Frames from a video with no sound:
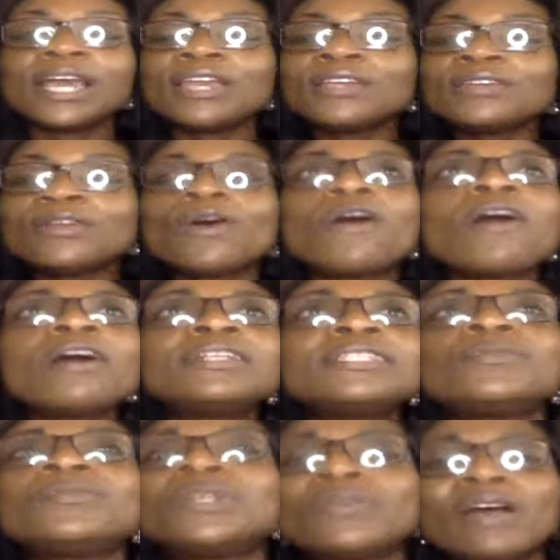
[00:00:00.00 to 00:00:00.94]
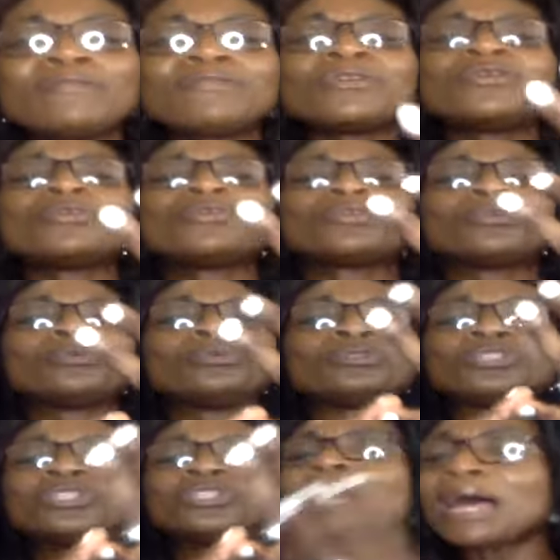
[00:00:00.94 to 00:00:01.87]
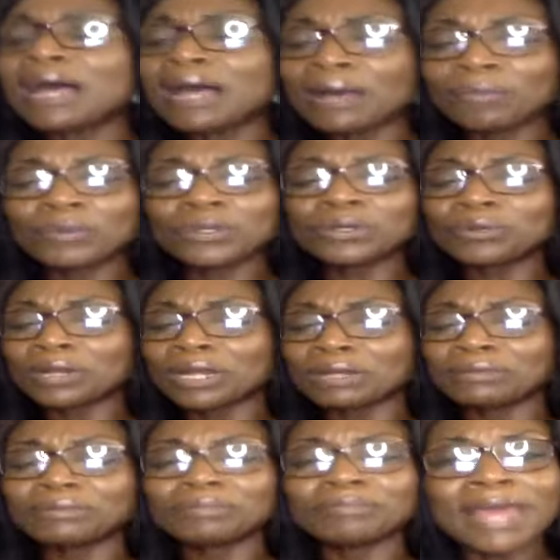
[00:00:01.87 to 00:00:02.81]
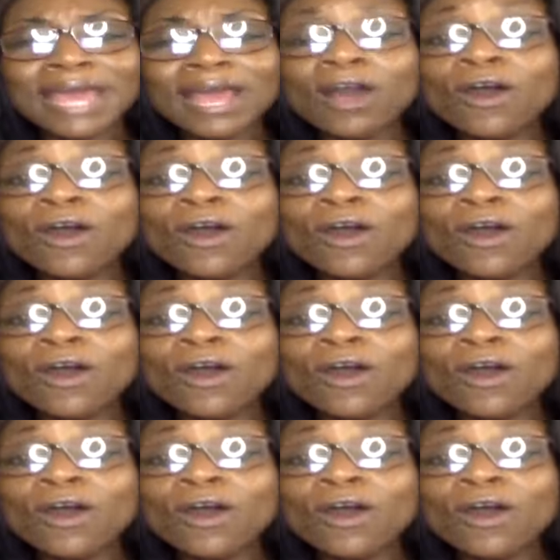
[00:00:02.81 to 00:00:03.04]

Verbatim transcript: You know all that we don't have to go to no job. We don't got man.